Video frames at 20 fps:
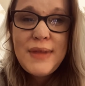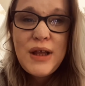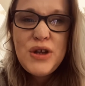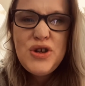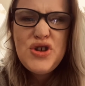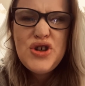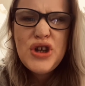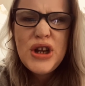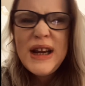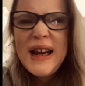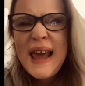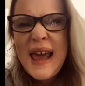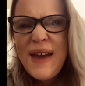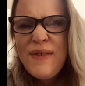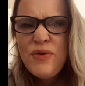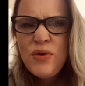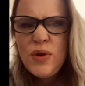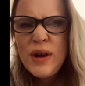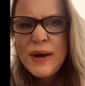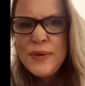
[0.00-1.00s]
Just going to let
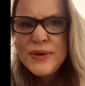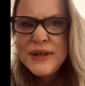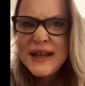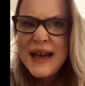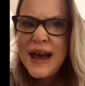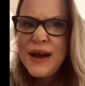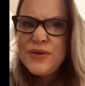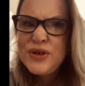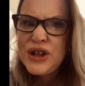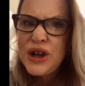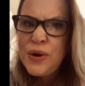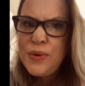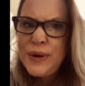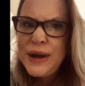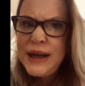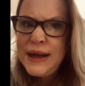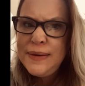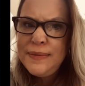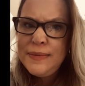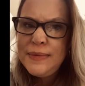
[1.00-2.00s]
everyone else out, shall
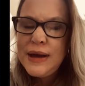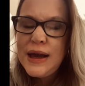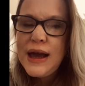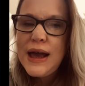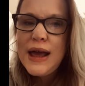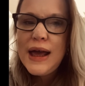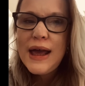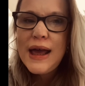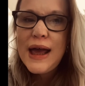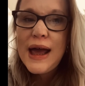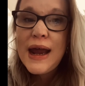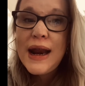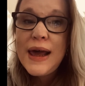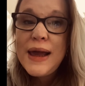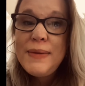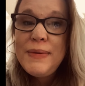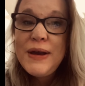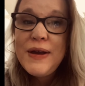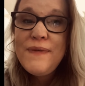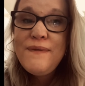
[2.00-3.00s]
we? And
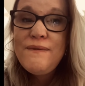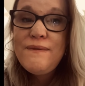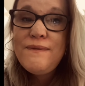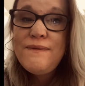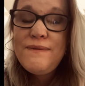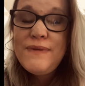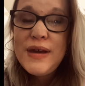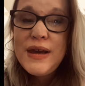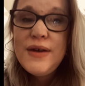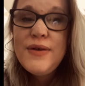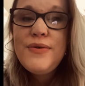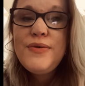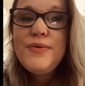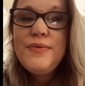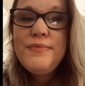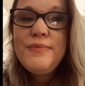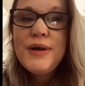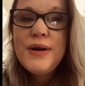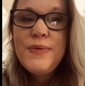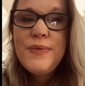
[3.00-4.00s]
I can feel
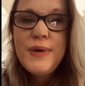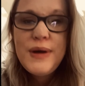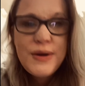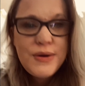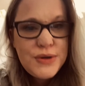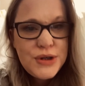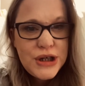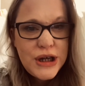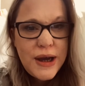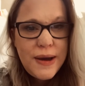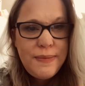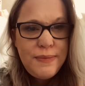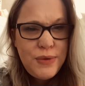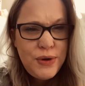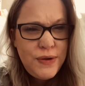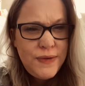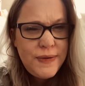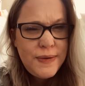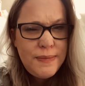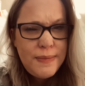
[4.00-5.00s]
my wheelchair
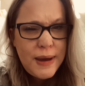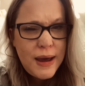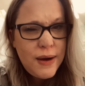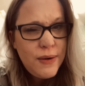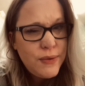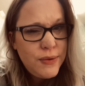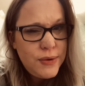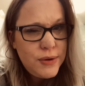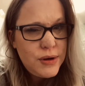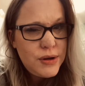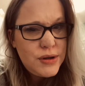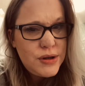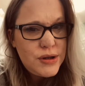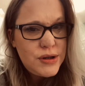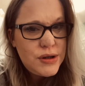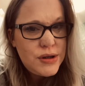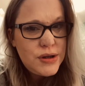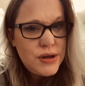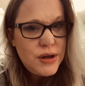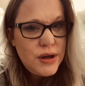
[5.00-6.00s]
moving backwards.